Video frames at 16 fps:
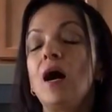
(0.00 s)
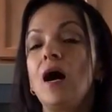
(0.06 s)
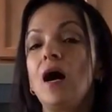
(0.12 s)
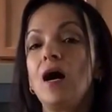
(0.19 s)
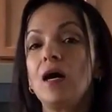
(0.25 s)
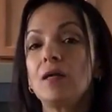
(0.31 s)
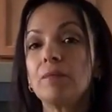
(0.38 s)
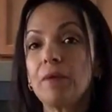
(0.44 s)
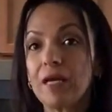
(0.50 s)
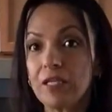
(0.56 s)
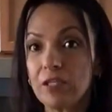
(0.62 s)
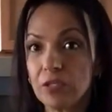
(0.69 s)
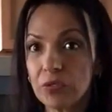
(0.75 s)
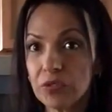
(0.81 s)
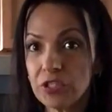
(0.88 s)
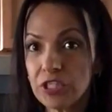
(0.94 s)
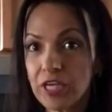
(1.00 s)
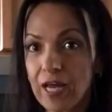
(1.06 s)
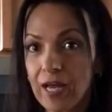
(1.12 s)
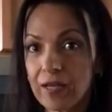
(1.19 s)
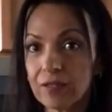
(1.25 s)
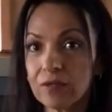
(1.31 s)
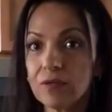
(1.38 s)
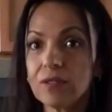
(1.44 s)
on my new
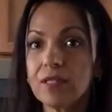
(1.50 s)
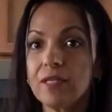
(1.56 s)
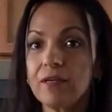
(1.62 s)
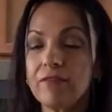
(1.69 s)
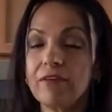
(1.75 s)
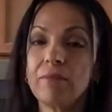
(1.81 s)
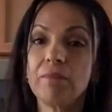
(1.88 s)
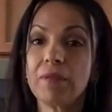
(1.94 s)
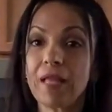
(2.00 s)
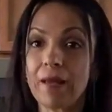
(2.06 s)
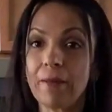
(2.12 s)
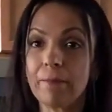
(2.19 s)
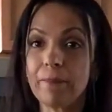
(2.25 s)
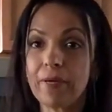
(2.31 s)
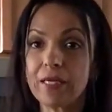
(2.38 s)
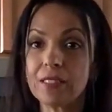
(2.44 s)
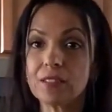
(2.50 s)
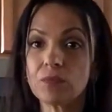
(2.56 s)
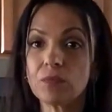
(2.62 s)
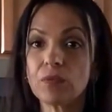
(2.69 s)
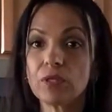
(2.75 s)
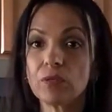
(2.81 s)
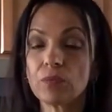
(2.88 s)
channel, Living Plant-Based with